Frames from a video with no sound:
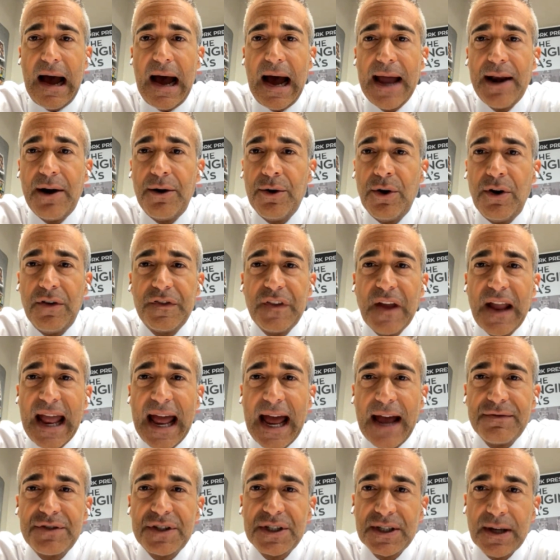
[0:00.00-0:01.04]
I don't know if they
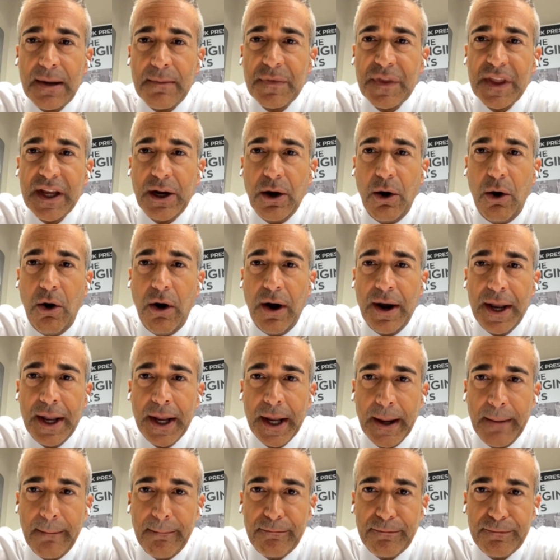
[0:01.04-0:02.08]
have something on
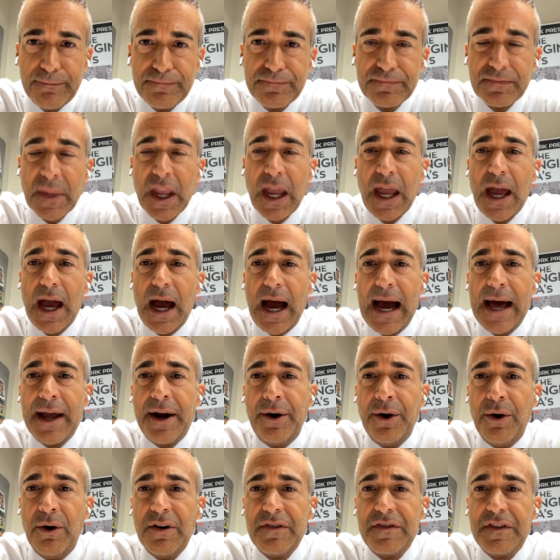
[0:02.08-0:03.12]
him. I
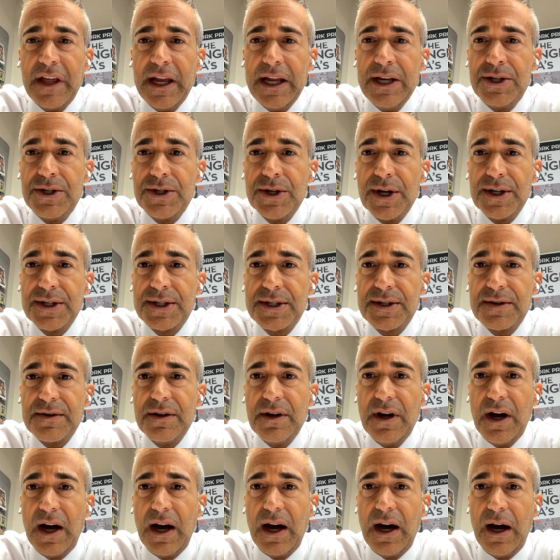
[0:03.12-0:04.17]
don't know if they just
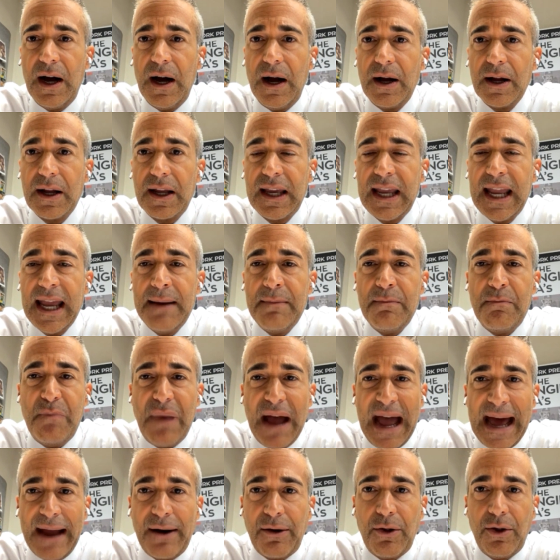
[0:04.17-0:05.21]
can
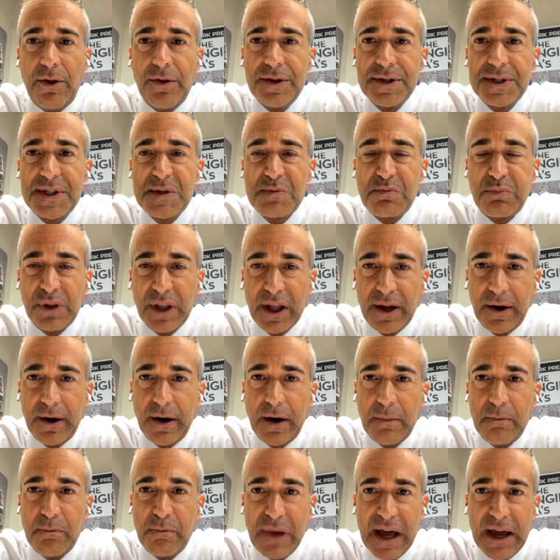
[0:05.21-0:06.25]
battle the
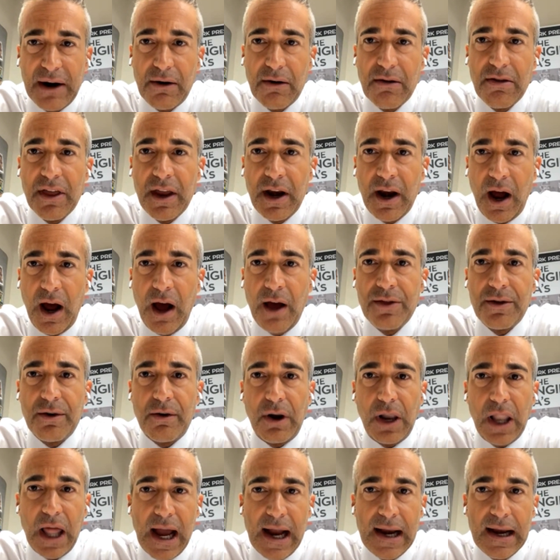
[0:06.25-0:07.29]
splitter better than other
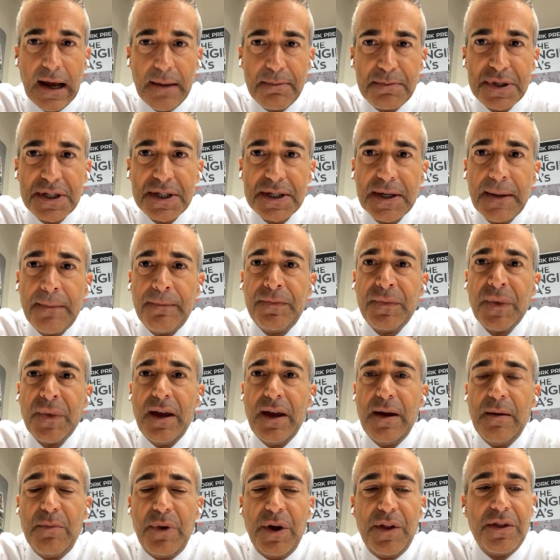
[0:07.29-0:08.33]
lineups.
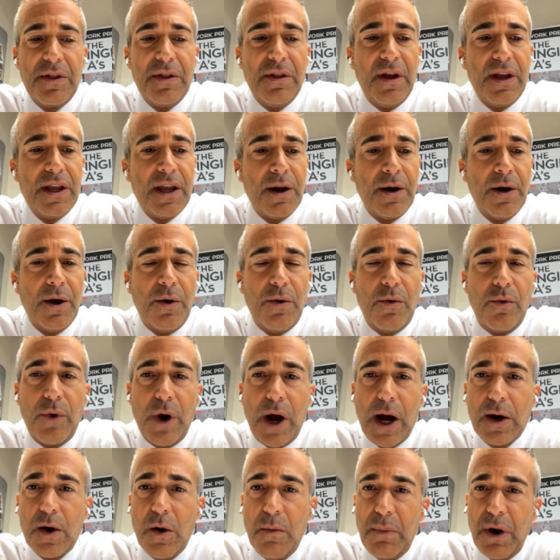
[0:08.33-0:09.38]
But, you know,
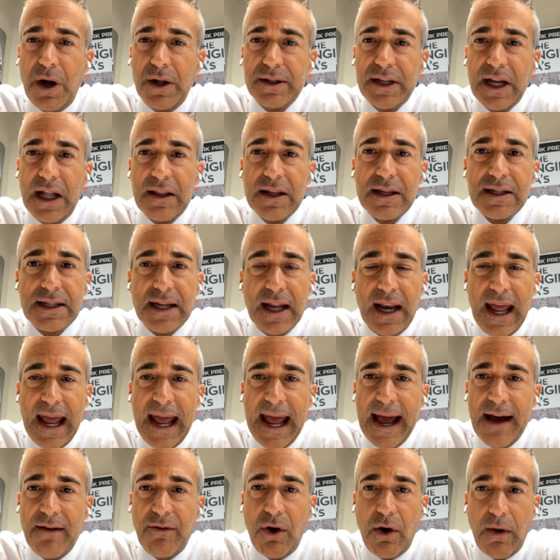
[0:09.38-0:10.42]
Rocco Baldelli is going to
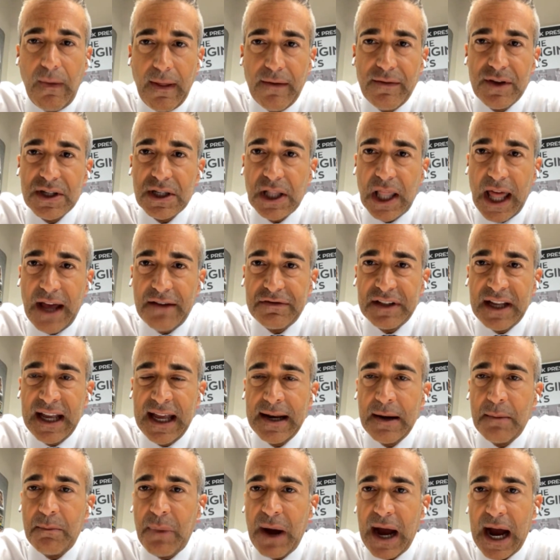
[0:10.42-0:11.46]
have all of his
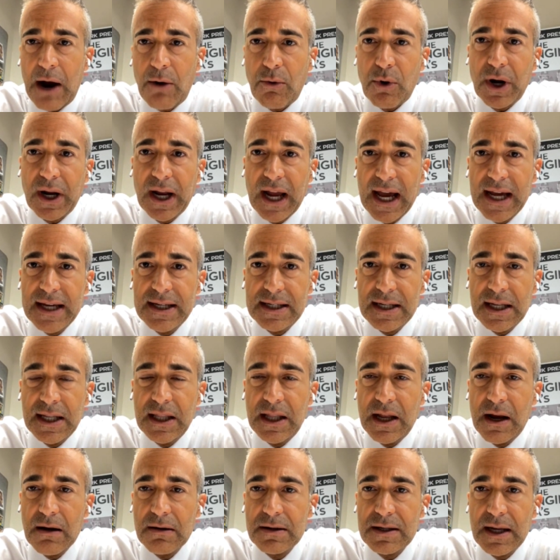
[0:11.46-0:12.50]
left-handed power guys
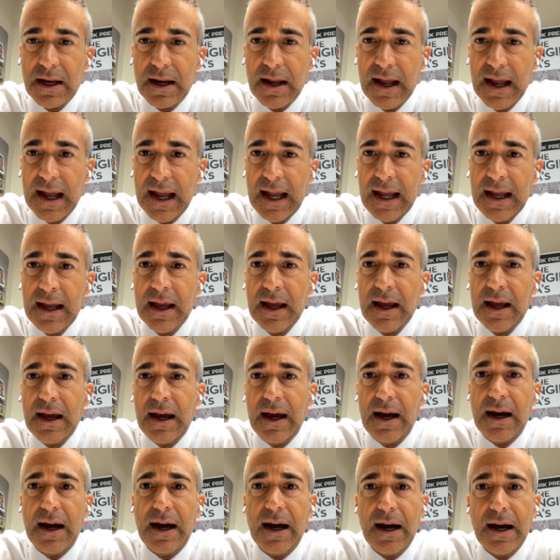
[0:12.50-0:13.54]
in there today.
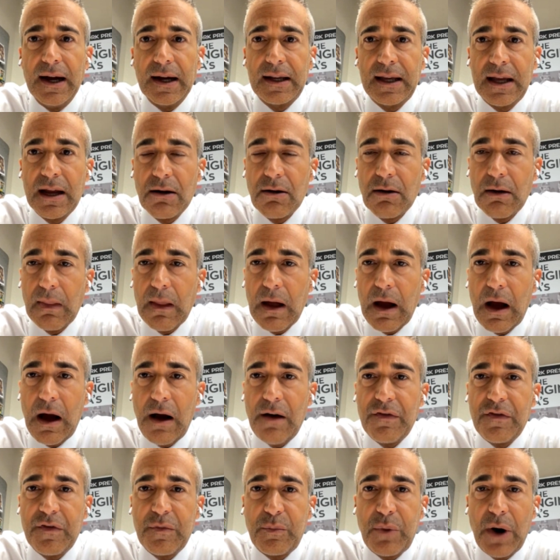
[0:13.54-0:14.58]

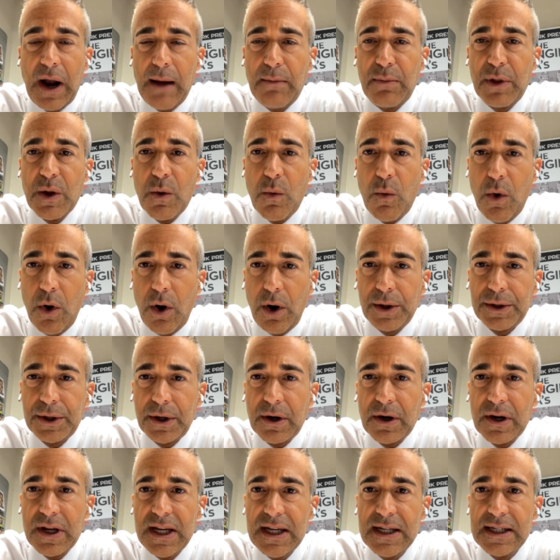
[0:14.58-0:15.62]
Kirilloff, probably
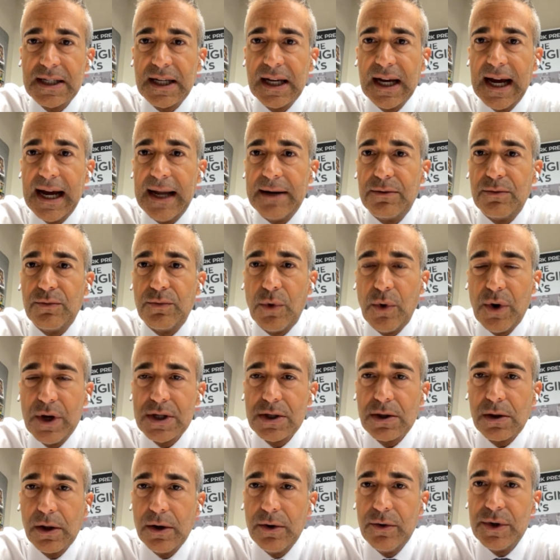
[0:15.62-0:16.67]
Wallner. He's got
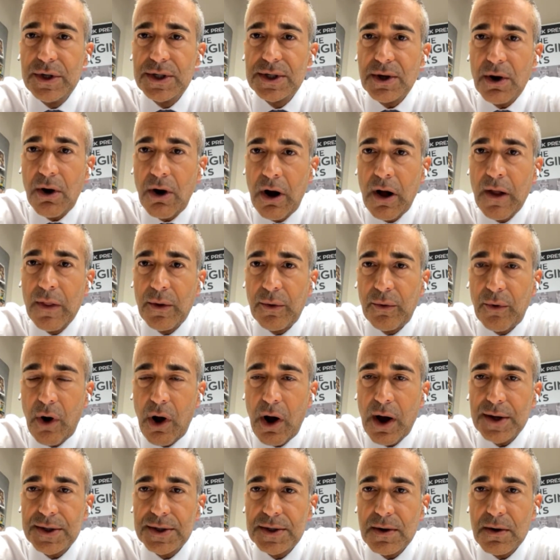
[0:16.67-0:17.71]
Royce Lewis on the
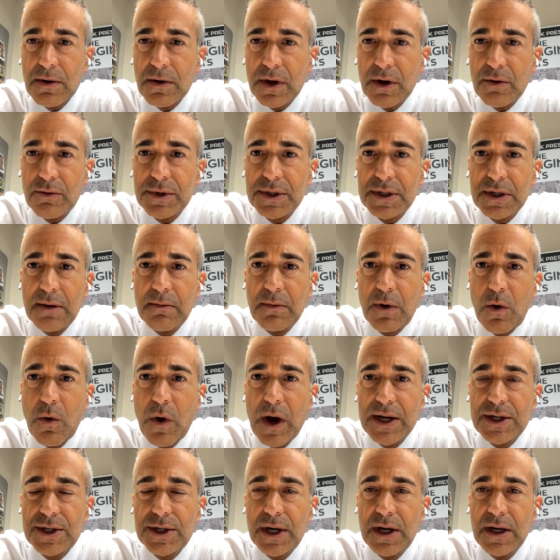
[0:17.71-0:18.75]
roster. There was some
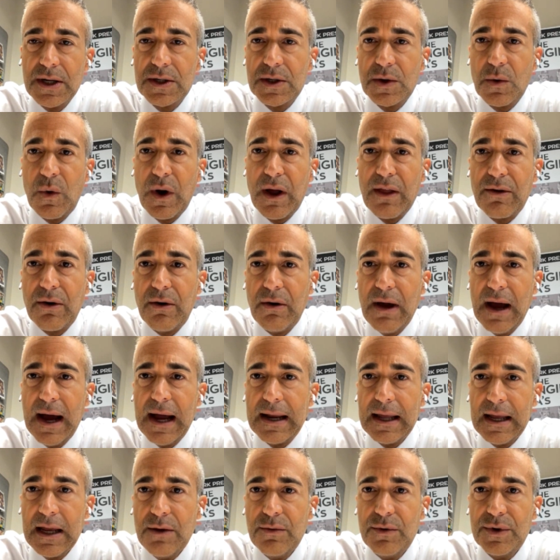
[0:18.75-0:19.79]
question as to whether or
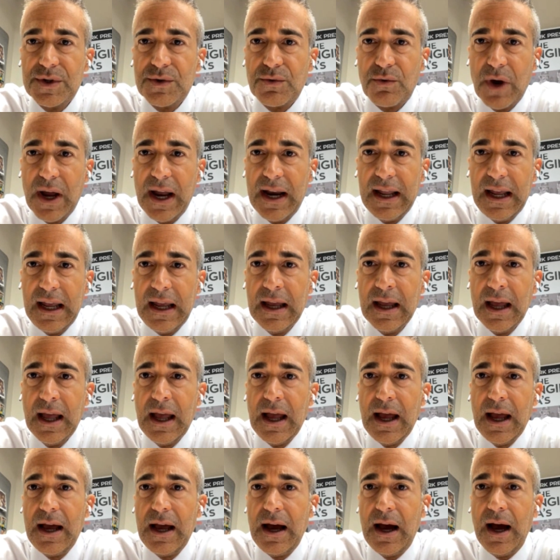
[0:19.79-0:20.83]
not he was ready.
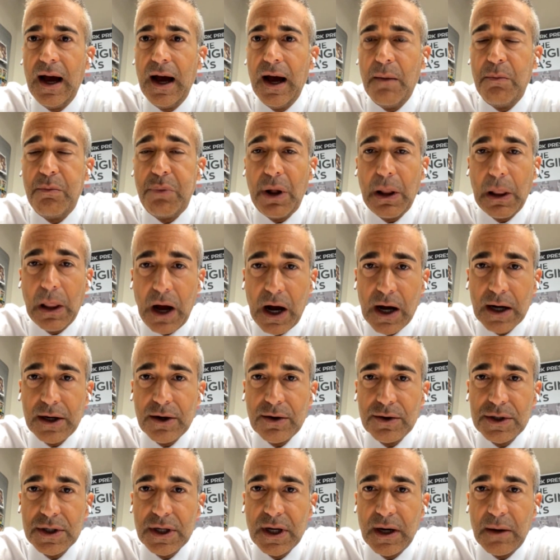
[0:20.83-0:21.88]

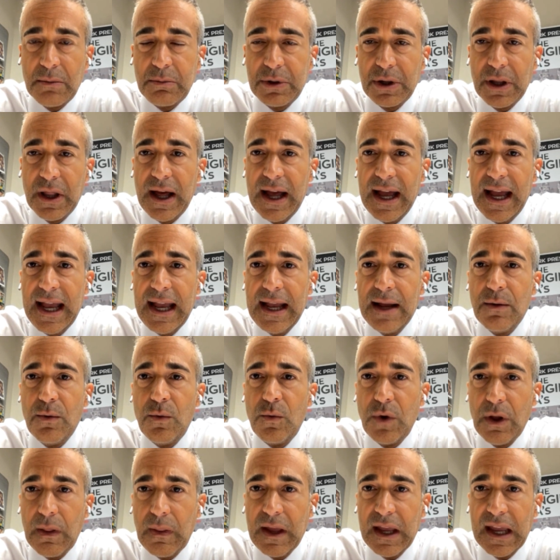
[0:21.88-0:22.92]
Polanco's going to play.
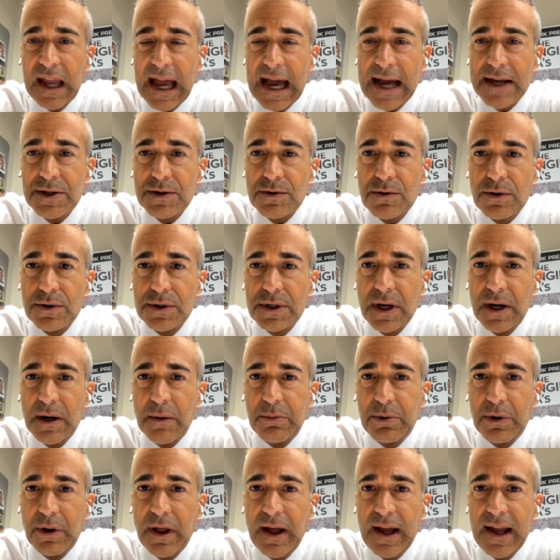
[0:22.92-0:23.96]
Willie Castro's going to
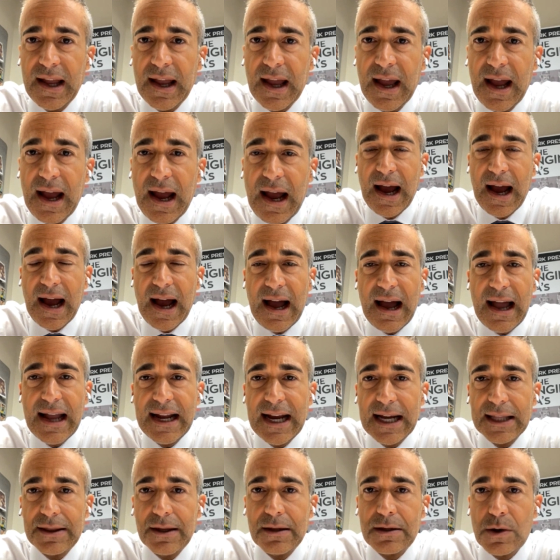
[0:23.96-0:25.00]
play. I
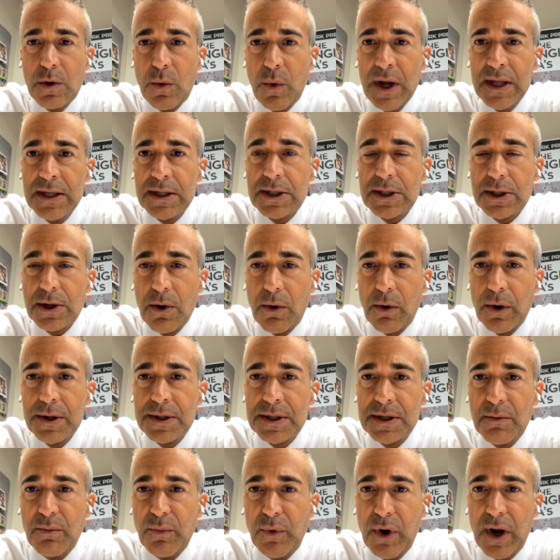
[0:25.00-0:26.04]
got the Twins scoring
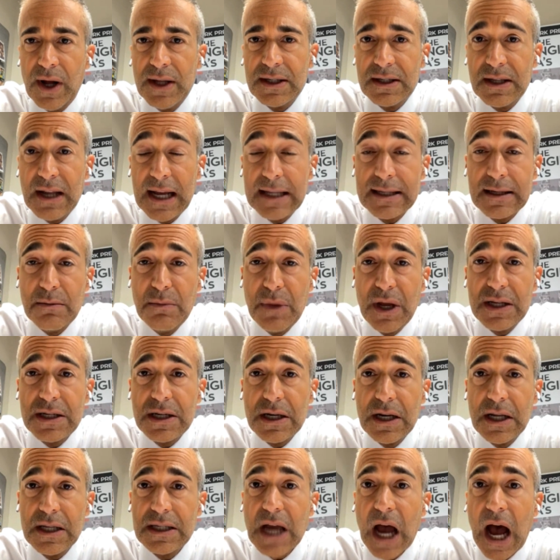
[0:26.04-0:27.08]
some runs, not to
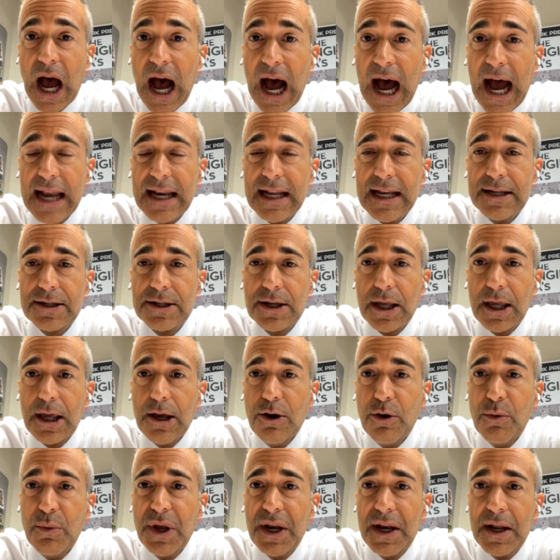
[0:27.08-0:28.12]
mention it's hot. It's
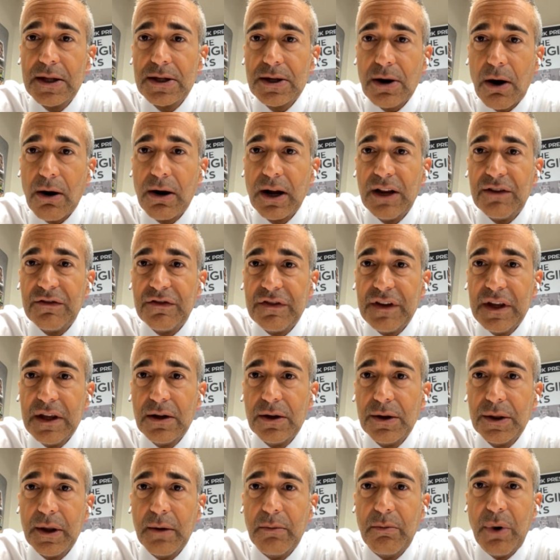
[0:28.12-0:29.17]
humid at Target
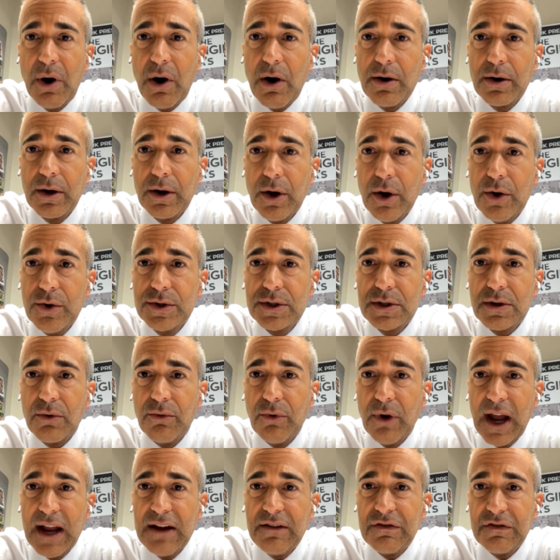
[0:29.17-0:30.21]
Field. The ball goes to
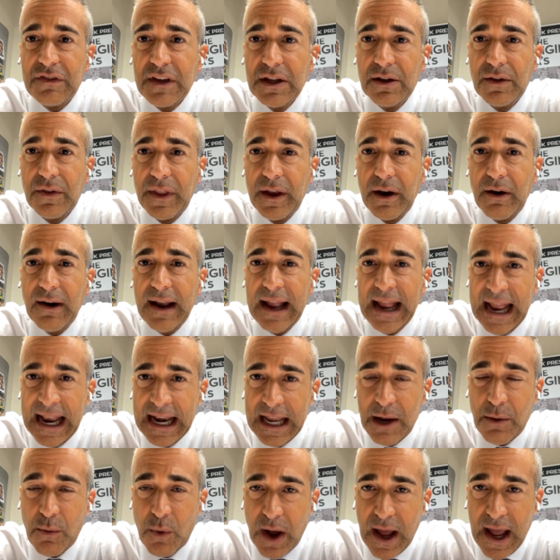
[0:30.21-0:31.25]
right field there
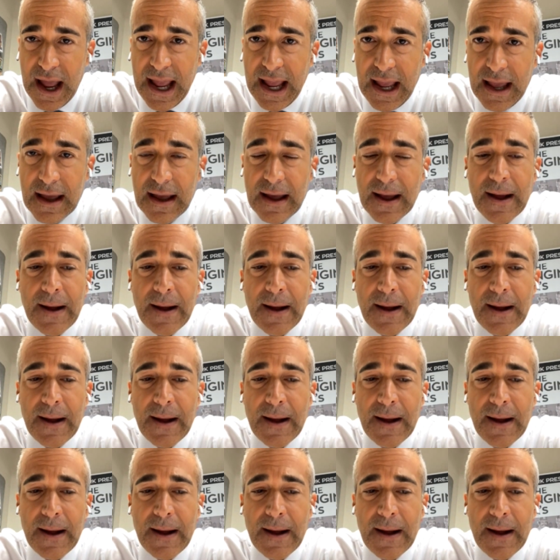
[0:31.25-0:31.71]
anyway.